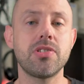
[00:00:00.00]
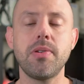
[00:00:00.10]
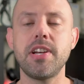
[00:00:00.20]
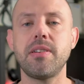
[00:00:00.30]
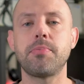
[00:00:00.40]

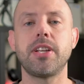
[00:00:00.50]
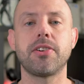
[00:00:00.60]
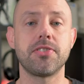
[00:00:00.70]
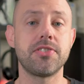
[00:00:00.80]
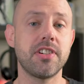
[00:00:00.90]
showcase a
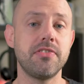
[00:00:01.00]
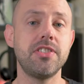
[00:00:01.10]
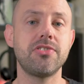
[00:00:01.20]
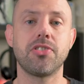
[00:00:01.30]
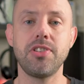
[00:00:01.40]
product or
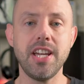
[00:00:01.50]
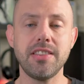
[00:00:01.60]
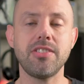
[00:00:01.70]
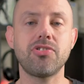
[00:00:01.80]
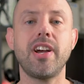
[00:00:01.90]
service, or
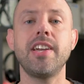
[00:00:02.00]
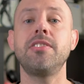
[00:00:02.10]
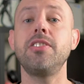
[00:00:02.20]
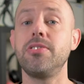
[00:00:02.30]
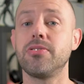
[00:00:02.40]
yet try
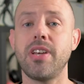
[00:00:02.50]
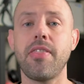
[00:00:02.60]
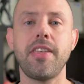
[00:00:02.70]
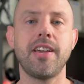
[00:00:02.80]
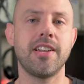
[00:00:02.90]
and teach you
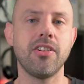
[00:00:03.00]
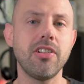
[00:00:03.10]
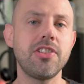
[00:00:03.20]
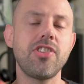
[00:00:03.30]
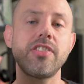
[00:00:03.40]
something, and
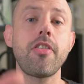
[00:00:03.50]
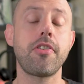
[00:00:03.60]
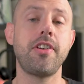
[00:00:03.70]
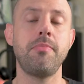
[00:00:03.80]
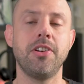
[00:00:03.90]
all in just
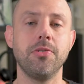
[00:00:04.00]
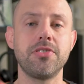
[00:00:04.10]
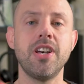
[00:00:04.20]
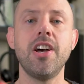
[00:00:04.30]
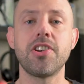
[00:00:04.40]
three minutes.